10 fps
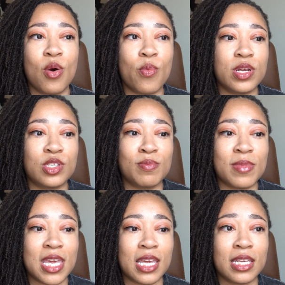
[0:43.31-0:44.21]
which
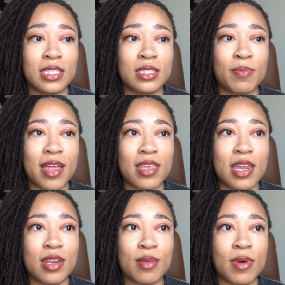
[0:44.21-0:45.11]
means by the
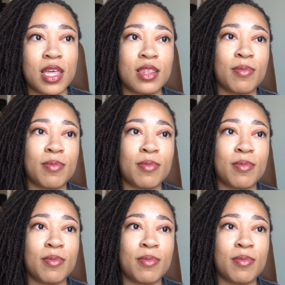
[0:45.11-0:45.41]
end of the month,